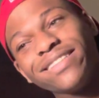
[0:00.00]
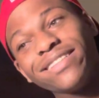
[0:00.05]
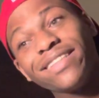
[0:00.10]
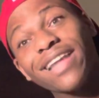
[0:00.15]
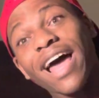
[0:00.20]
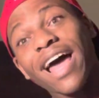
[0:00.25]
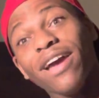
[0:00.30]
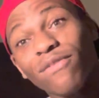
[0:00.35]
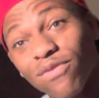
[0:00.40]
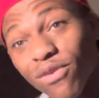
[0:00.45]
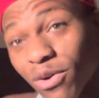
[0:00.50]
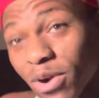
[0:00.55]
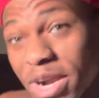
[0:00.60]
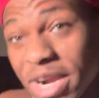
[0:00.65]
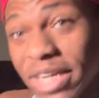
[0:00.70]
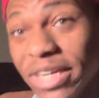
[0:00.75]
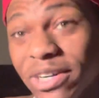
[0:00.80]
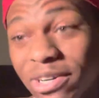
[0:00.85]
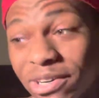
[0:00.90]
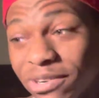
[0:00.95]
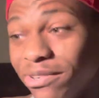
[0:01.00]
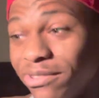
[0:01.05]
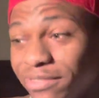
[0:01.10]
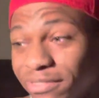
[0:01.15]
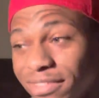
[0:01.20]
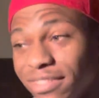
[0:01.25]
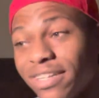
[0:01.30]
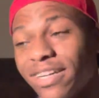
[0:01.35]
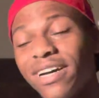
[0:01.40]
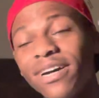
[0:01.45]
Like, for real.
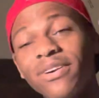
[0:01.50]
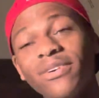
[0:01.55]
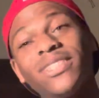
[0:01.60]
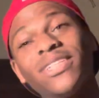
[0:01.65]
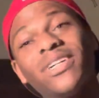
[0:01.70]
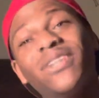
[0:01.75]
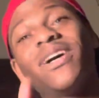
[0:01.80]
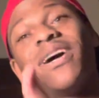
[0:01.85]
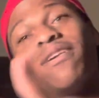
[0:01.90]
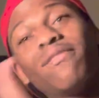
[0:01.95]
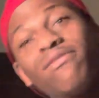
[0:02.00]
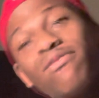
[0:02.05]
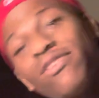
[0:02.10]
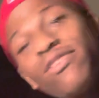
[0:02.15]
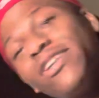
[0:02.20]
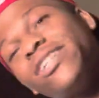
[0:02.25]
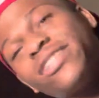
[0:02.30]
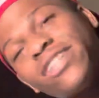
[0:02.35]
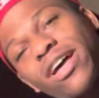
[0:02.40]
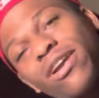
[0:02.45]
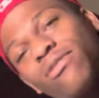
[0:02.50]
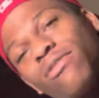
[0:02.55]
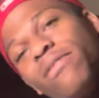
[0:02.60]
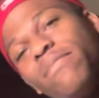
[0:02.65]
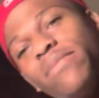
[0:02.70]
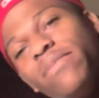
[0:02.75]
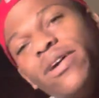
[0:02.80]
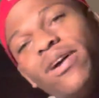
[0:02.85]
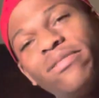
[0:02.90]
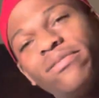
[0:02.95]
Cuz was here with her friend tried to
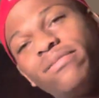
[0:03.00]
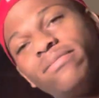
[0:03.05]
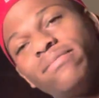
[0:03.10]
run me over.